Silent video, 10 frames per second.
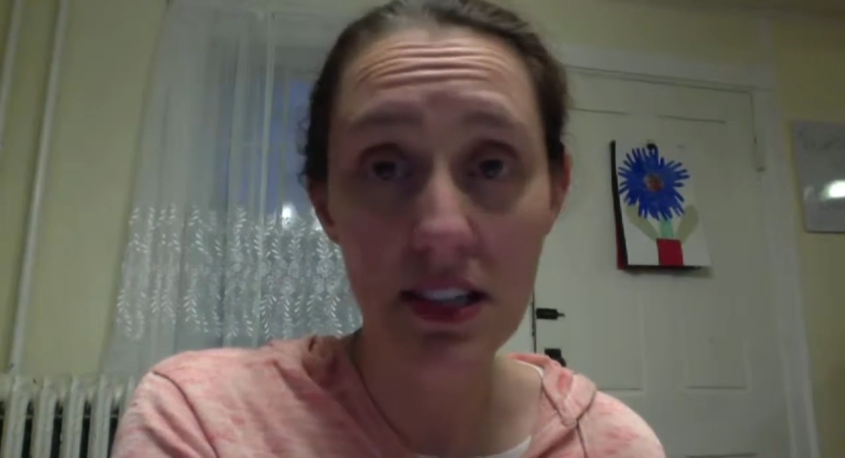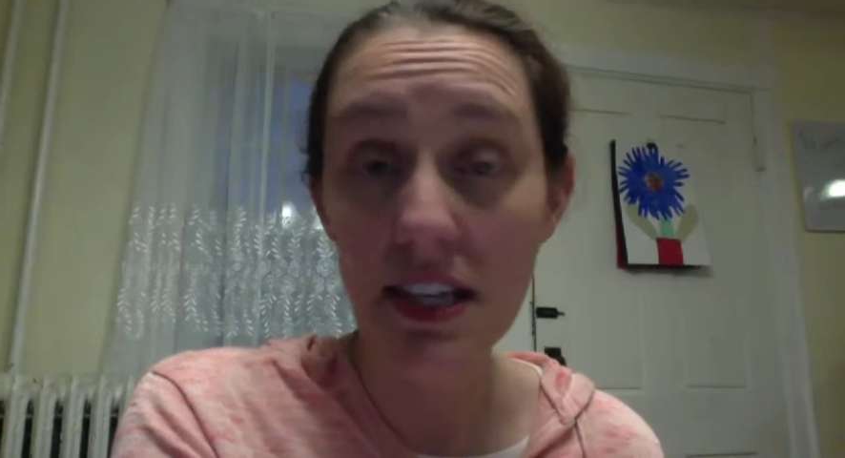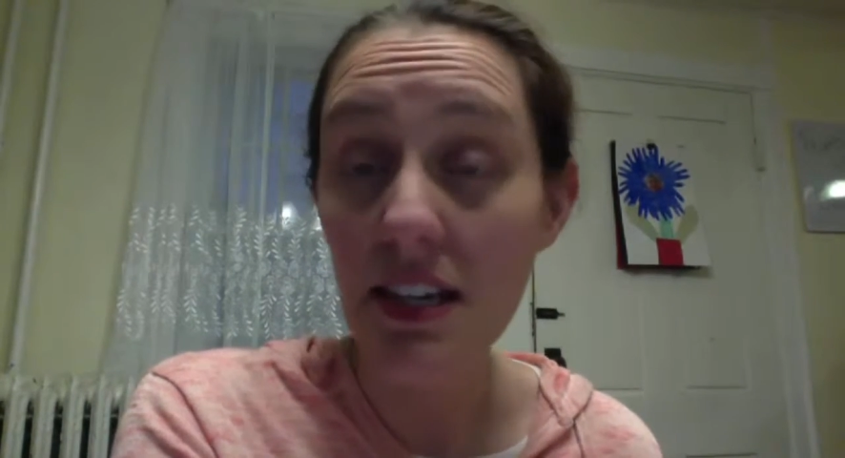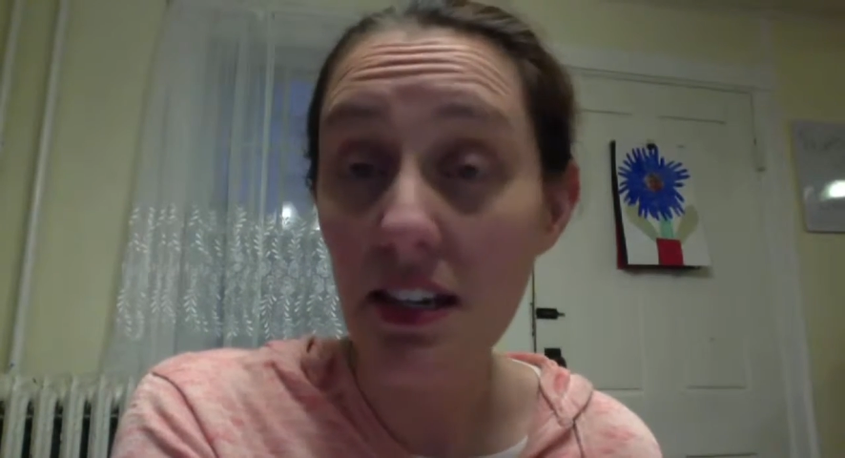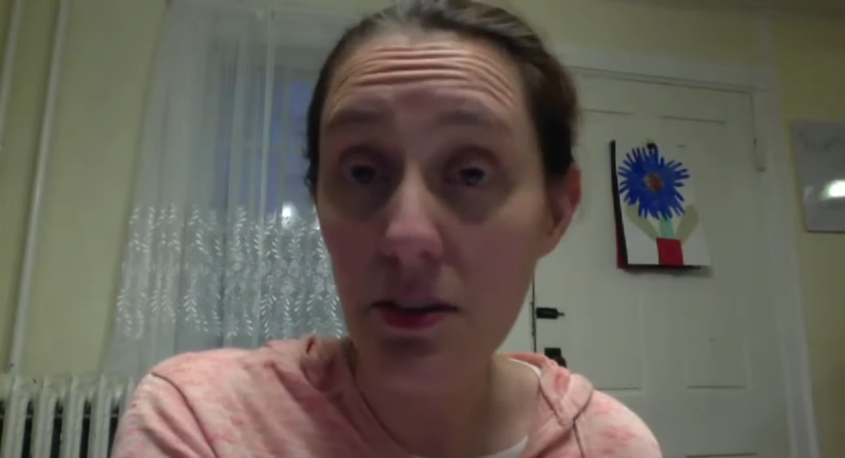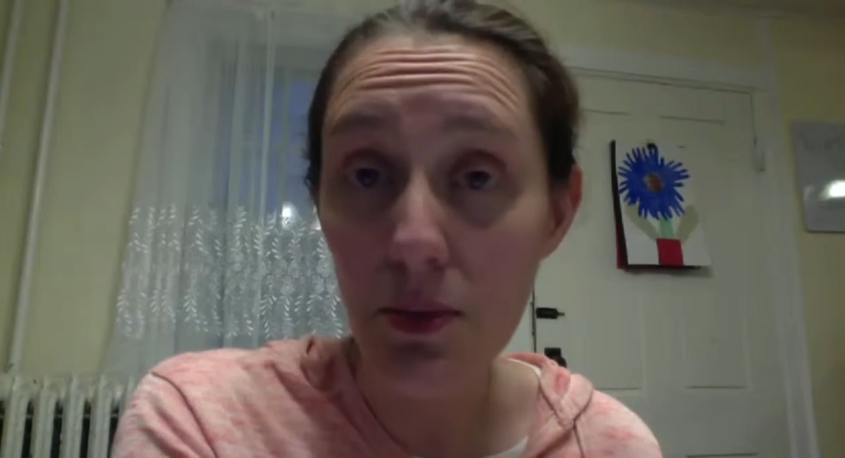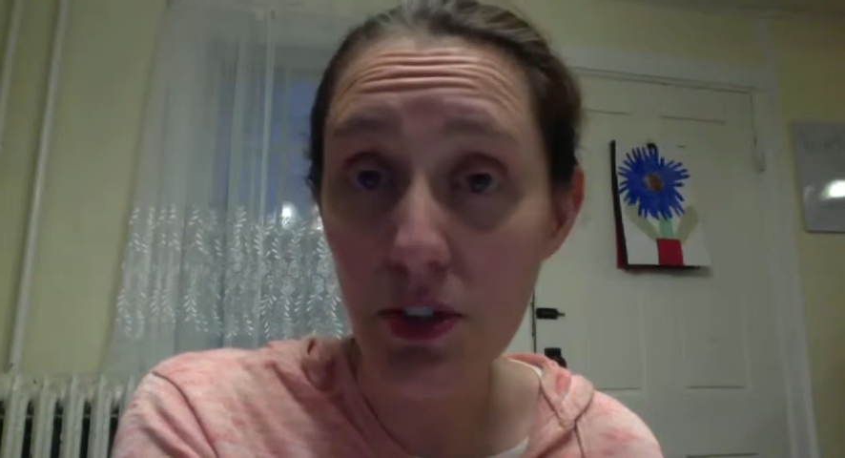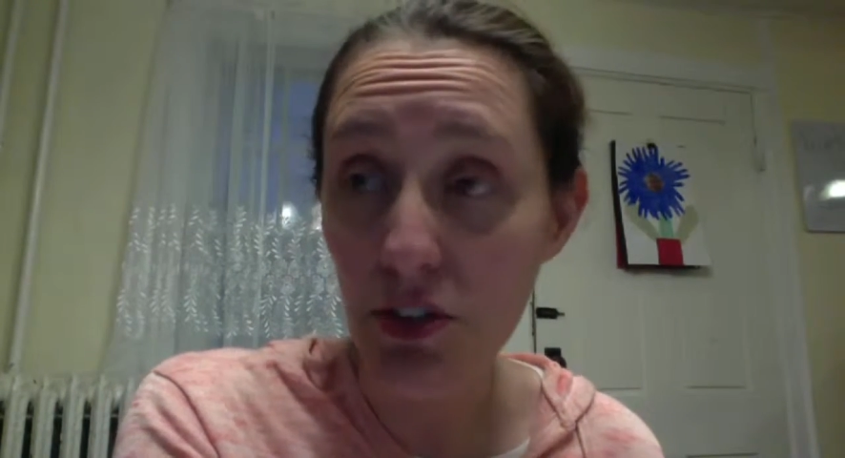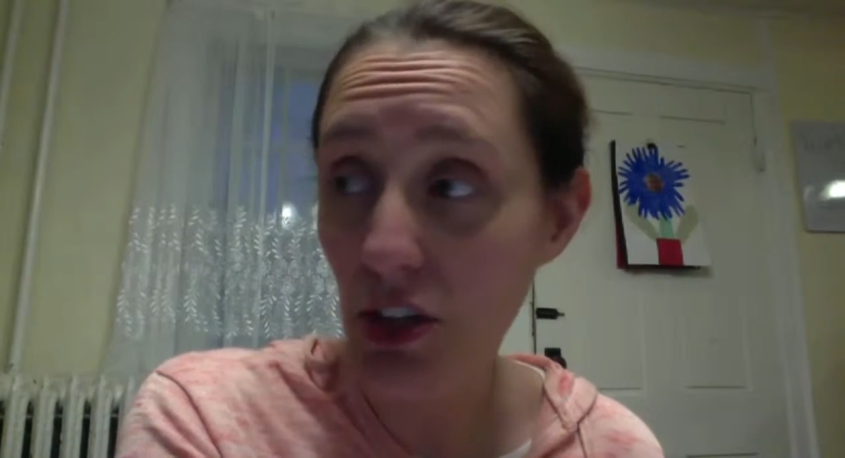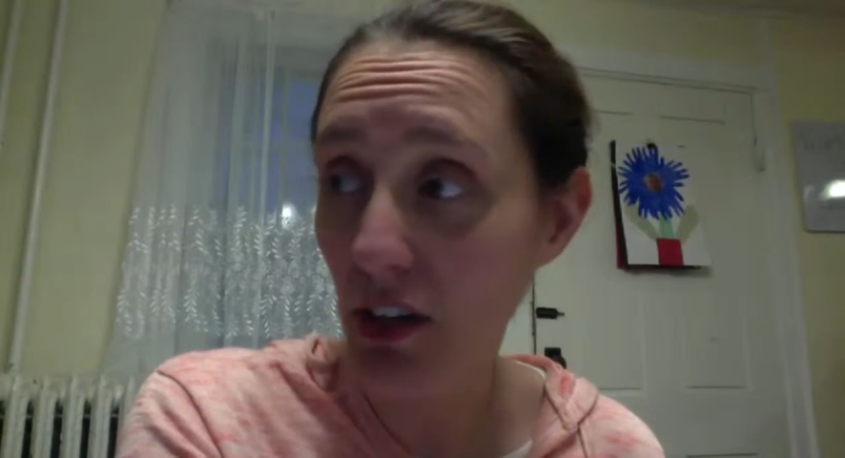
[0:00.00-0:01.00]
key when
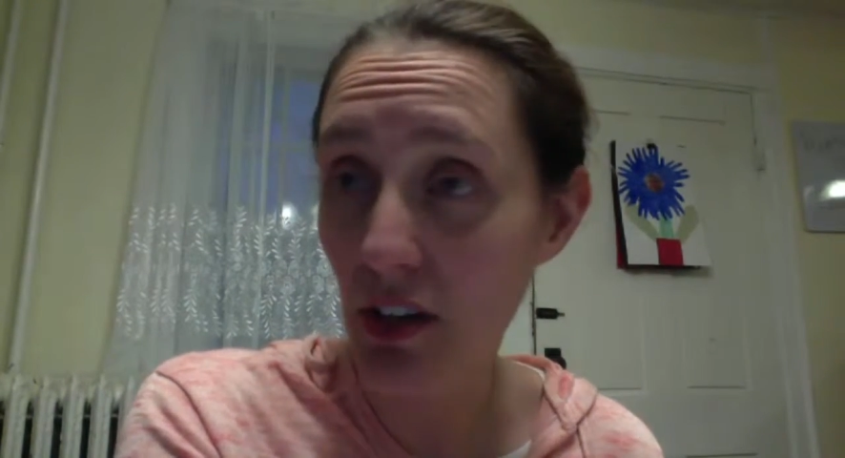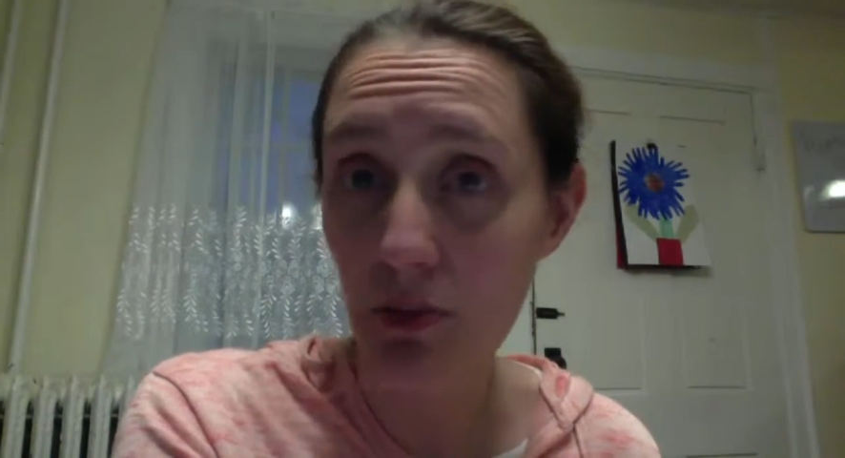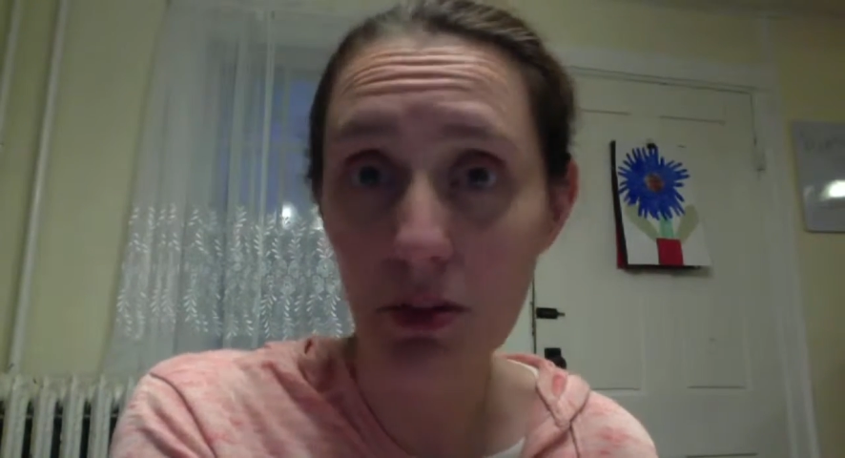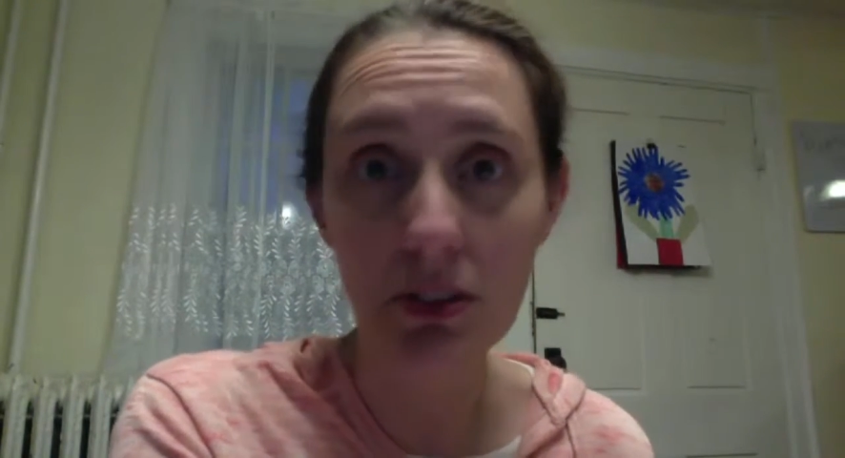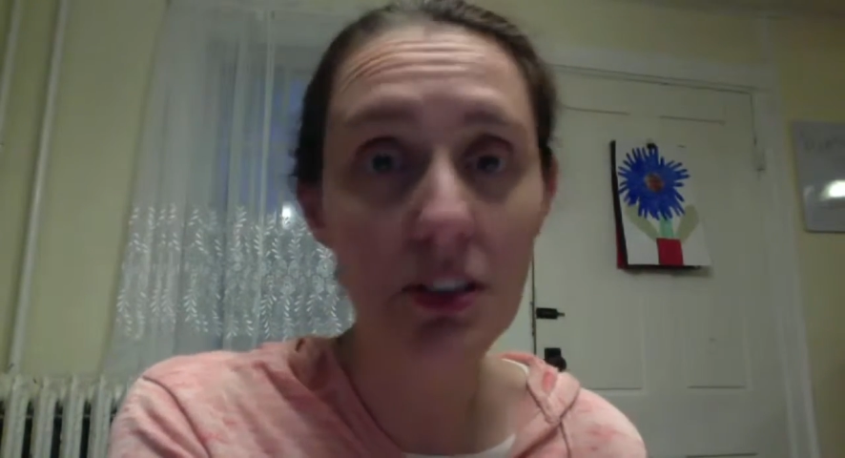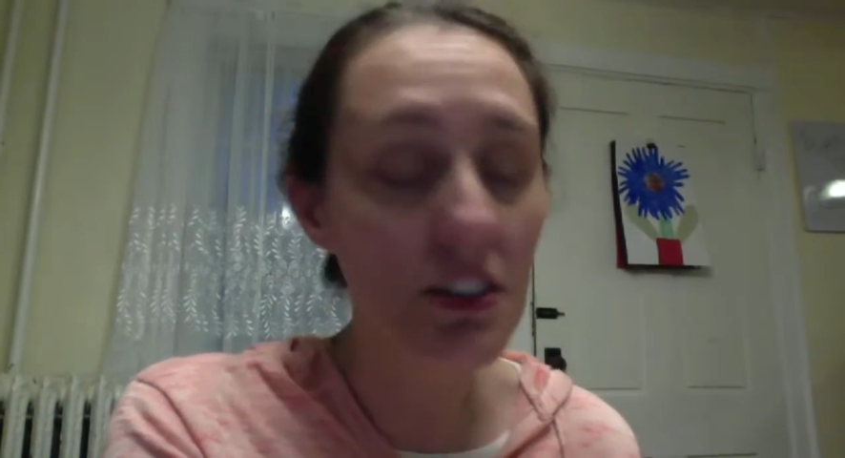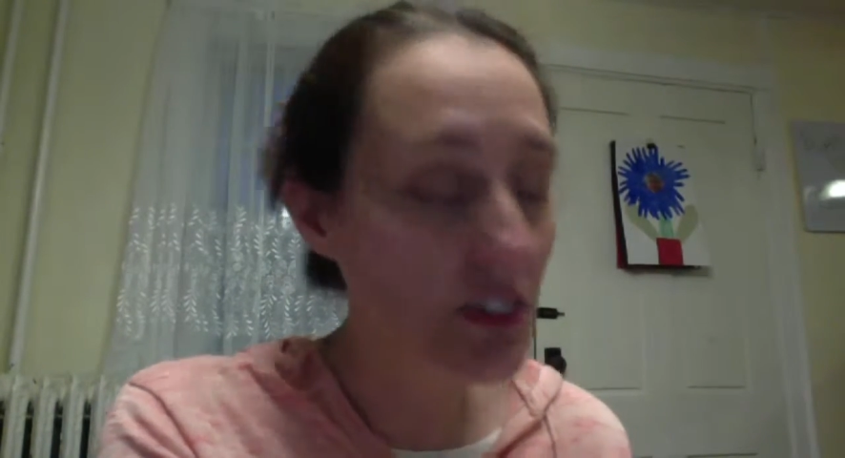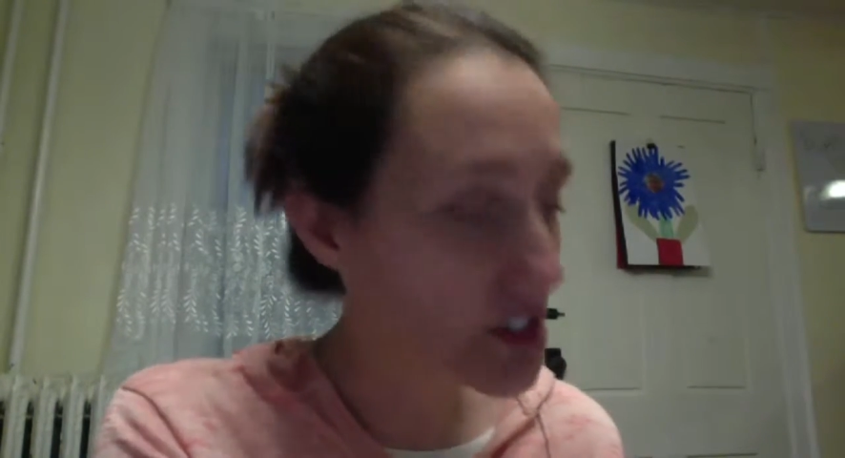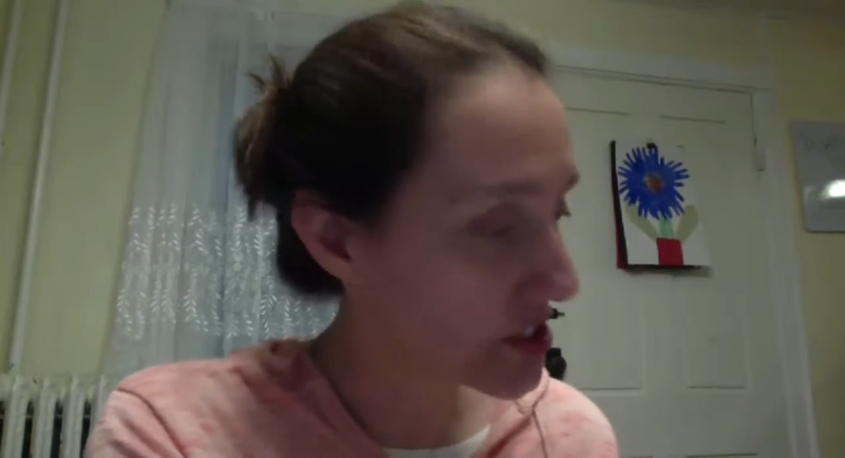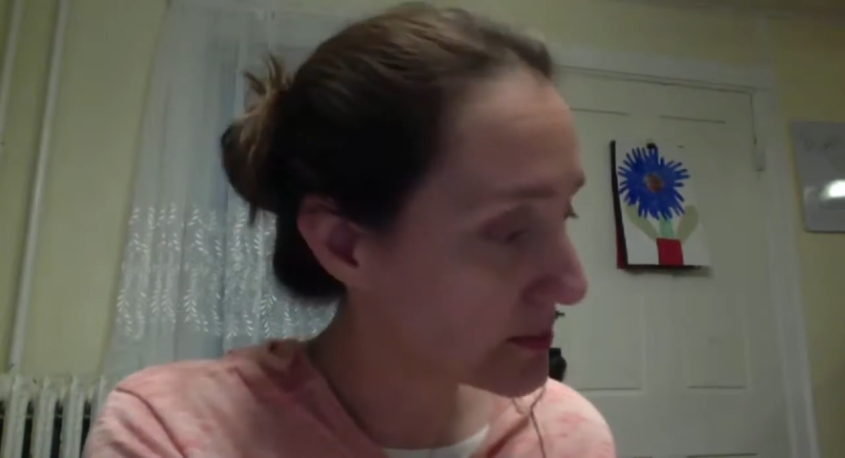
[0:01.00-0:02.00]
you're talking about
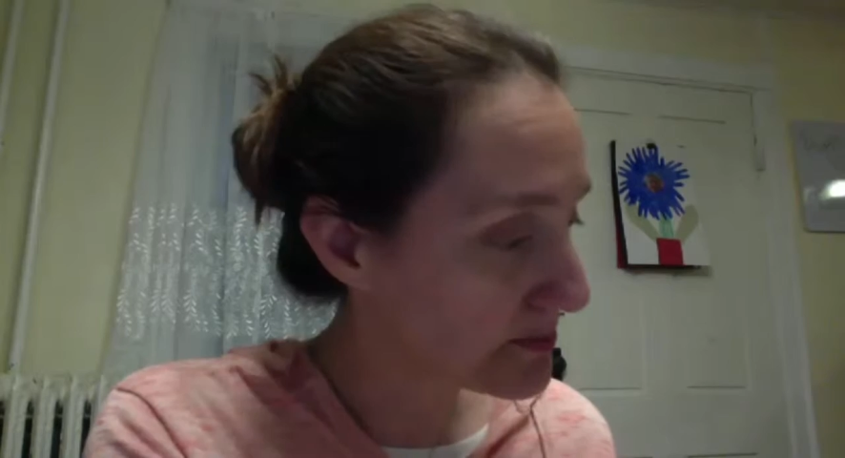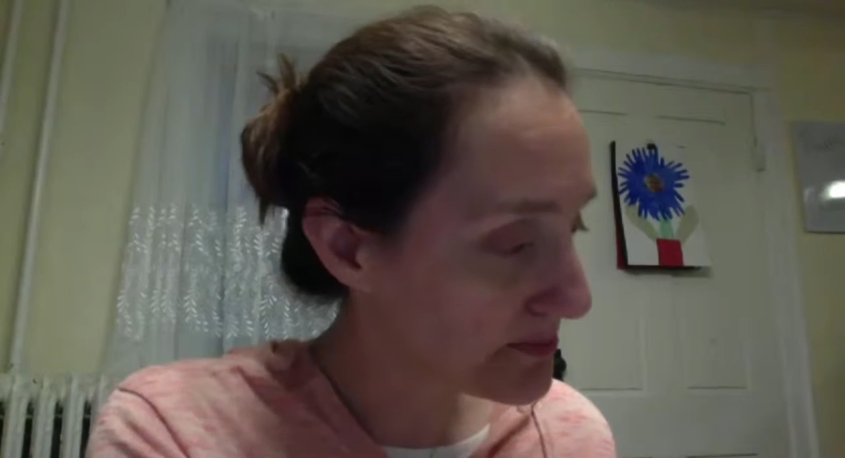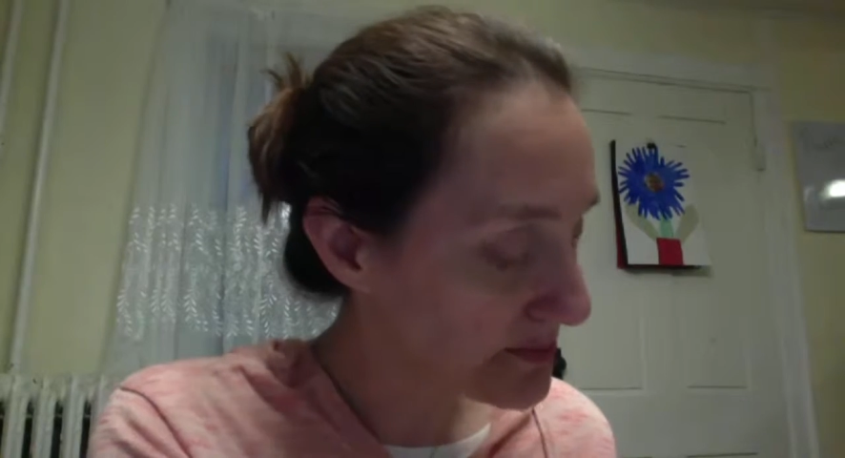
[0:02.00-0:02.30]
literature.